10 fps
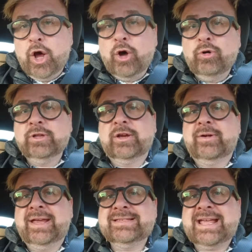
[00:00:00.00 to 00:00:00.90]

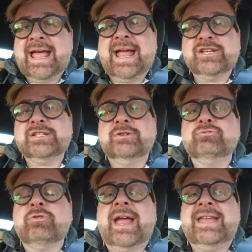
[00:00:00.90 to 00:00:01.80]
holder is actually
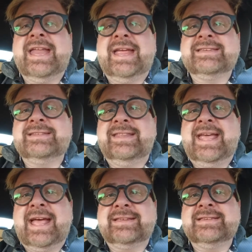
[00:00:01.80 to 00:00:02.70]
right next to
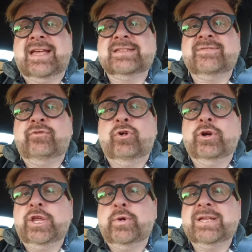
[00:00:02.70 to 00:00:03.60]
the access
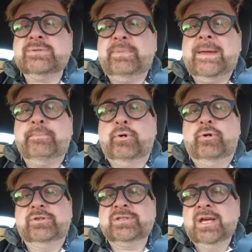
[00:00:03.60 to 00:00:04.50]
for USB
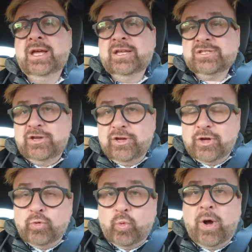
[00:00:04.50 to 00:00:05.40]
ports, so you
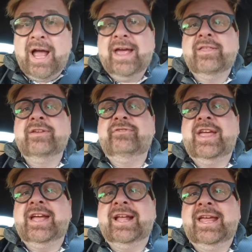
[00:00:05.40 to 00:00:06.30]
can wire the
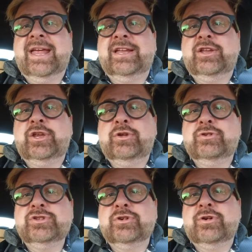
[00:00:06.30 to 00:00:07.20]
vehicle in and
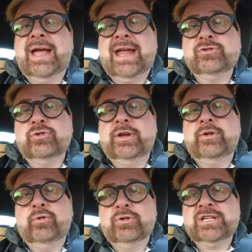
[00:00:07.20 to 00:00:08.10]
use your Android
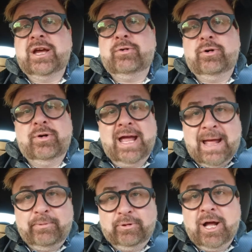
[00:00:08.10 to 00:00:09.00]
Auto or
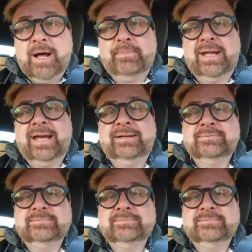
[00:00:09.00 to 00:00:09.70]
Apple CarPlay.